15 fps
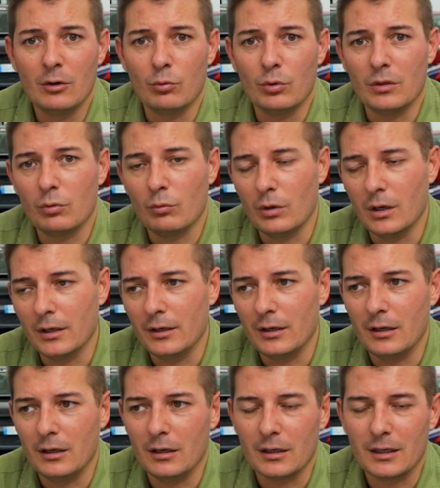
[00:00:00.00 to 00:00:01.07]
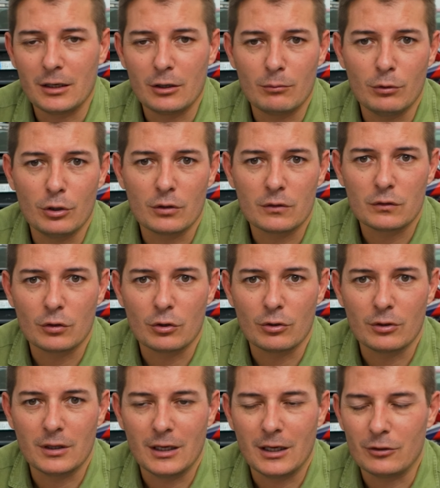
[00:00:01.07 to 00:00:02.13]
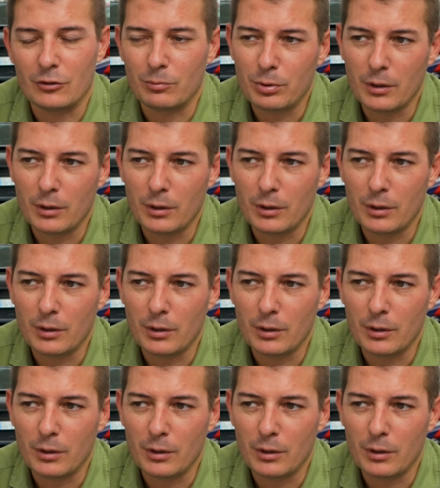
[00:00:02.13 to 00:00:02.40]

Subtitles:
with one gearbox or the other.